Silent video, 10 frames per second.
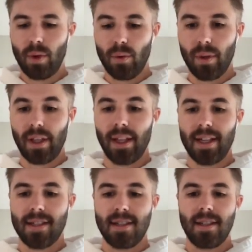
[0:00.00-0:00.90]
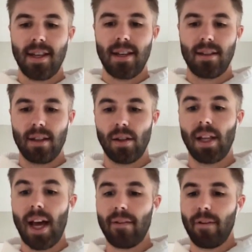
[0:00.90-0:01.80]
We really like to see, a
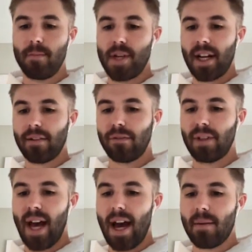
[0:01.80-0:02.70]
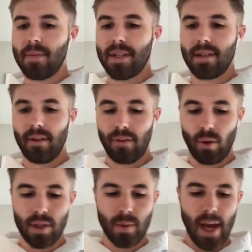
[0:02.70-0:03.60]
lot of objective labs. Of
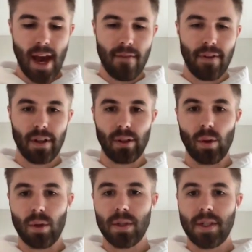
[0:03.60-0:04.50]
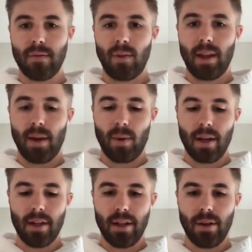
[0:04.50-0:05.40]
course, we have their goals of where they
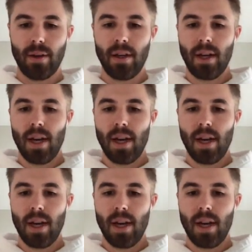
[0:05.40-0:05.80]
want to do.